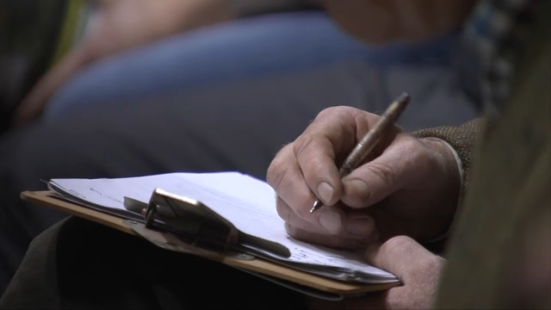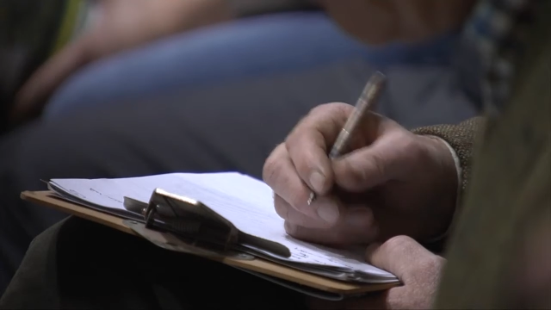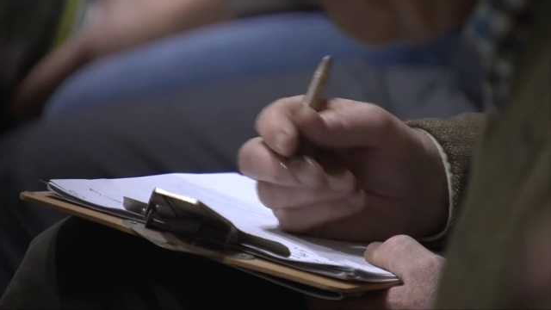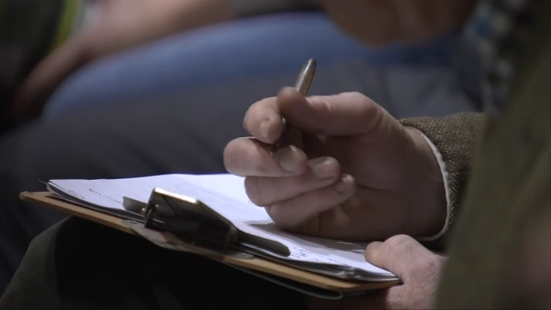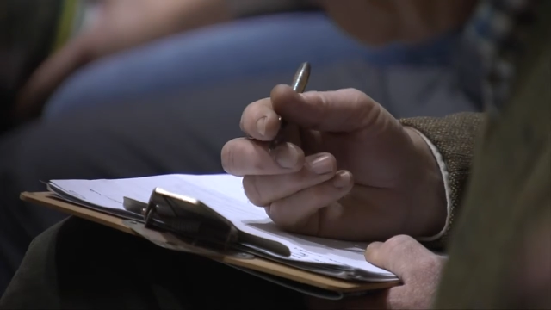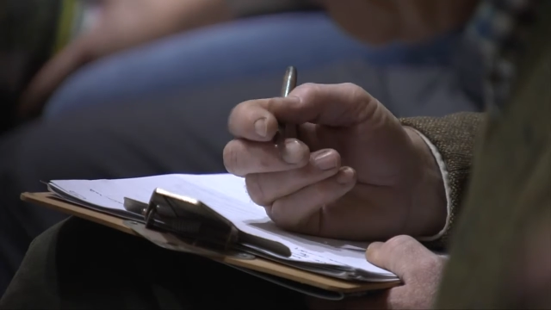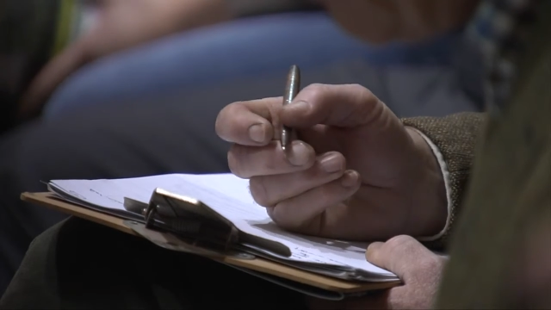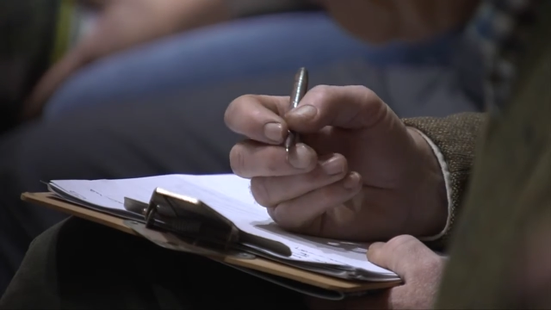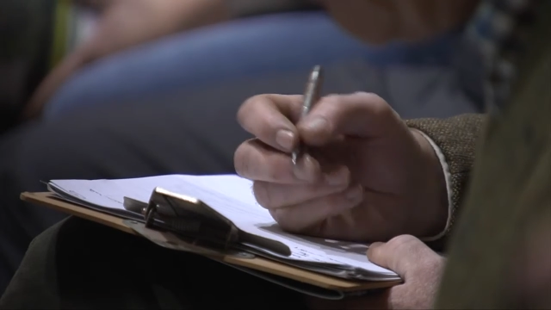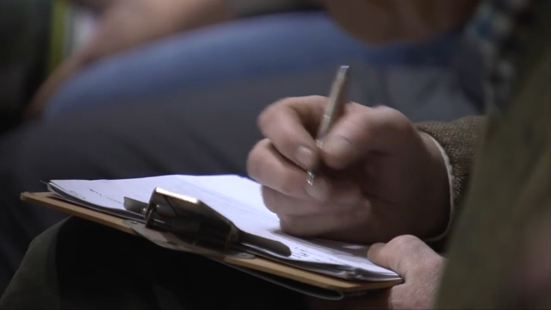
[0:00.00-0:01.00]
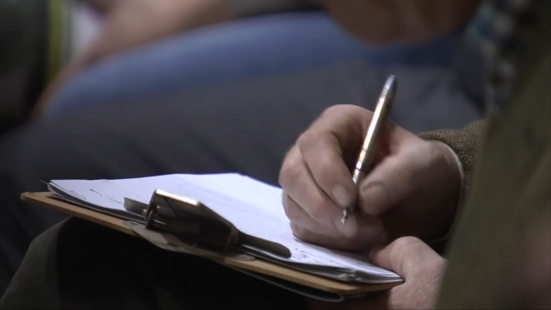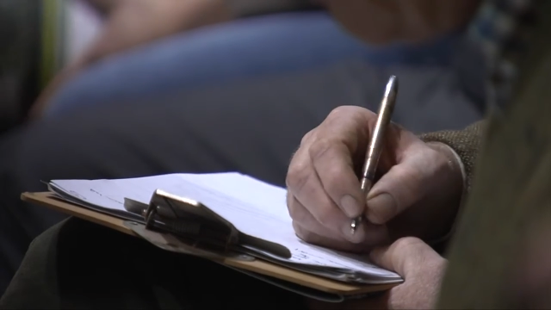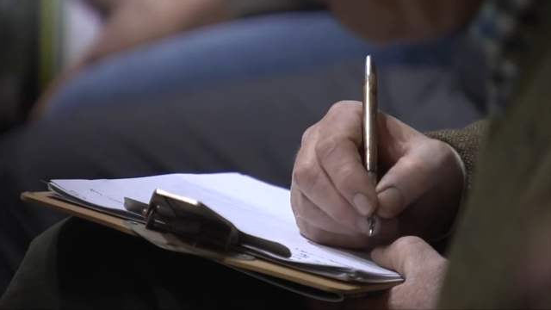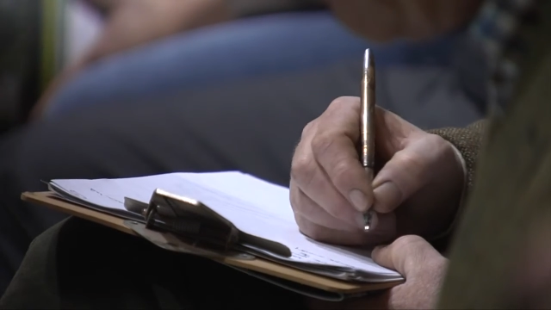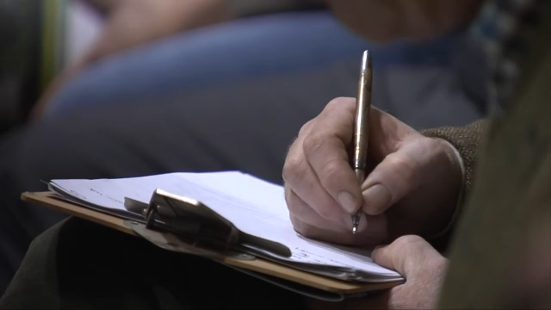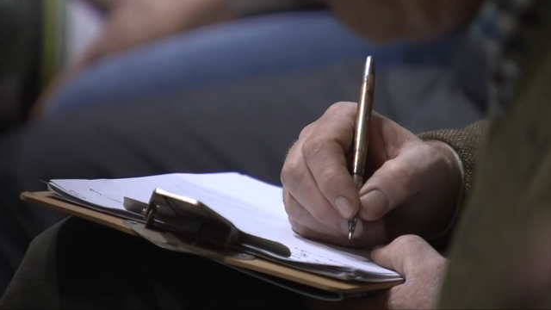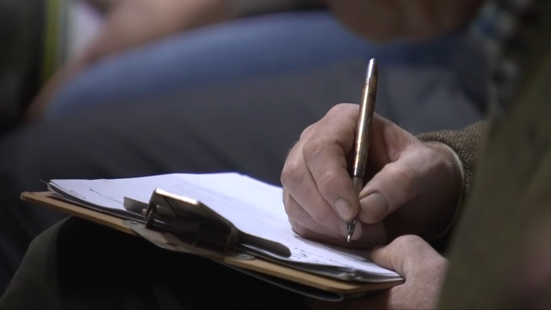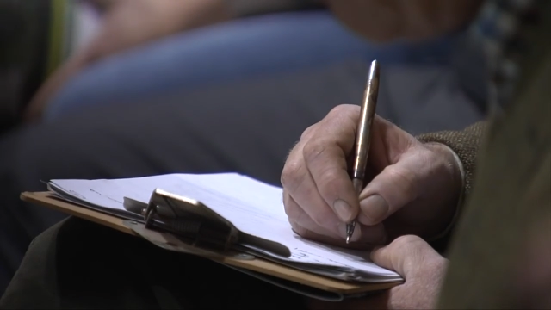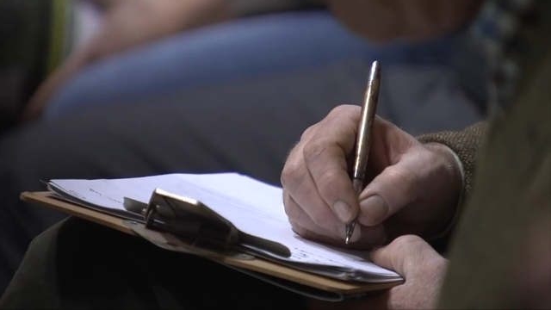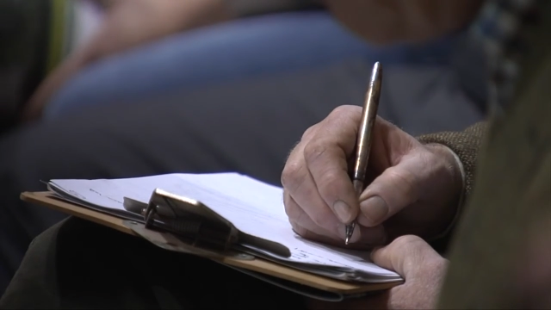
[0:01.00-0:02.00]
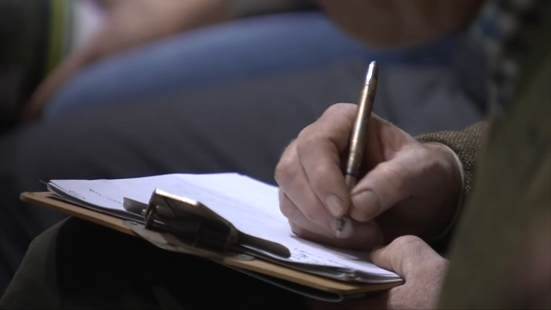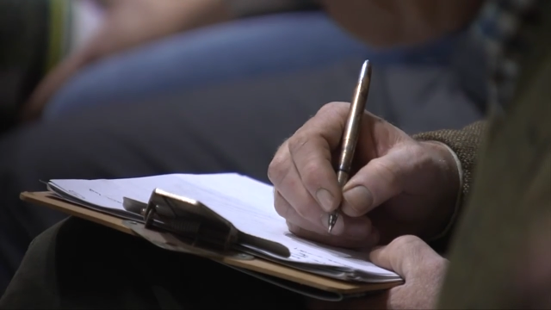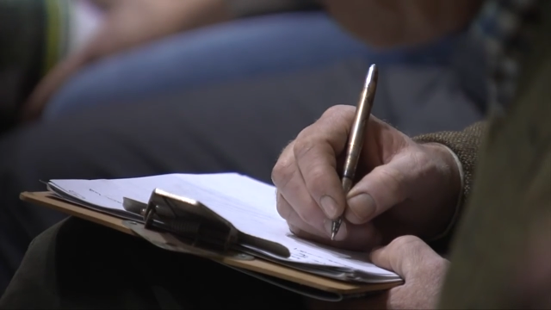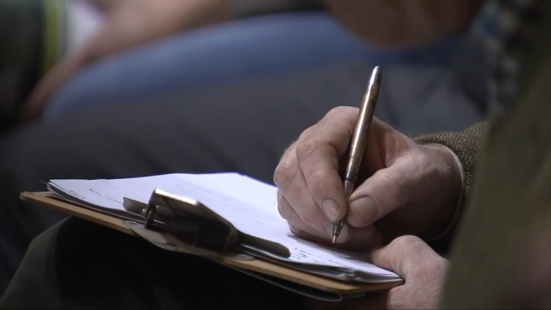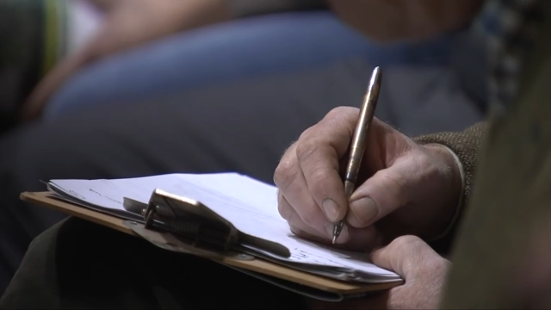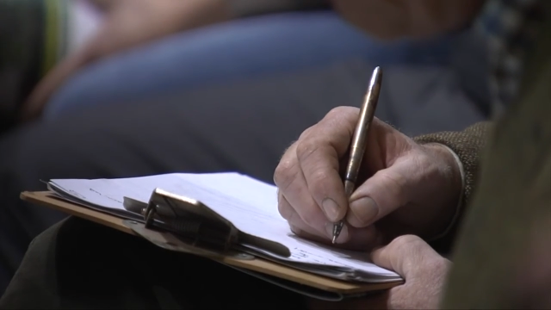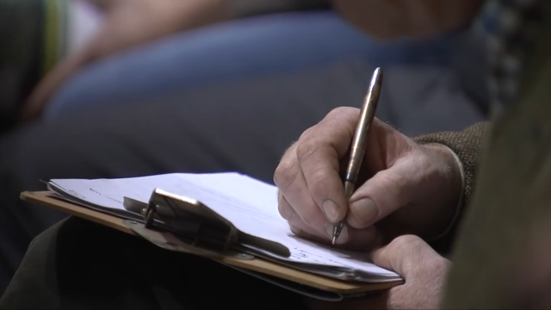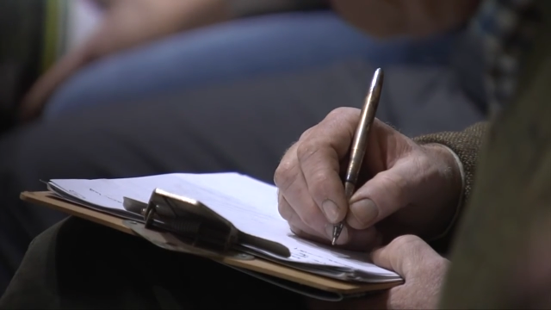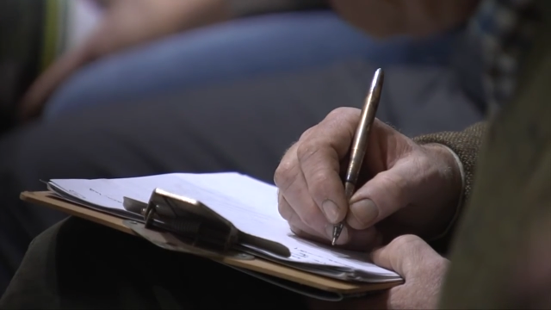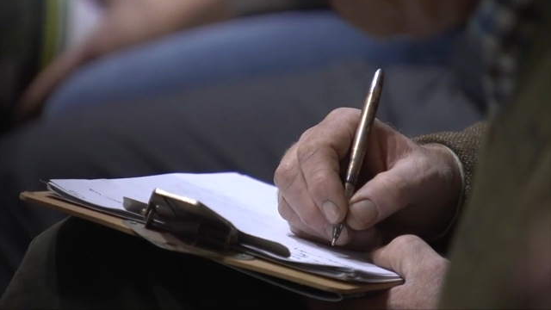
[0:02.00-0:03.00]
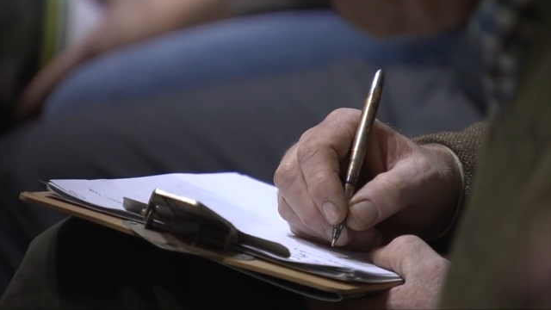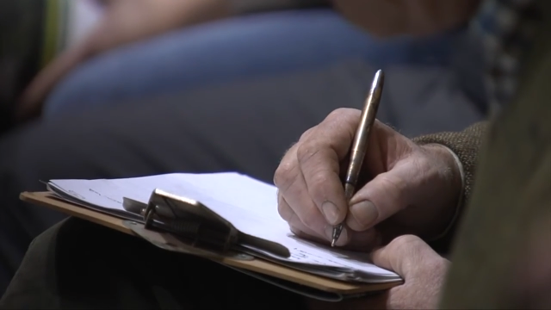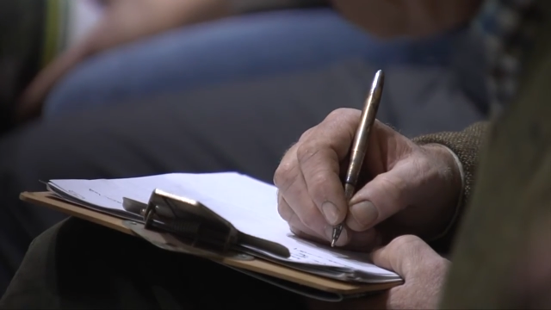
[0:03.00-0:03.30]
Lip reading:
No face is visible, so there are no lips to read.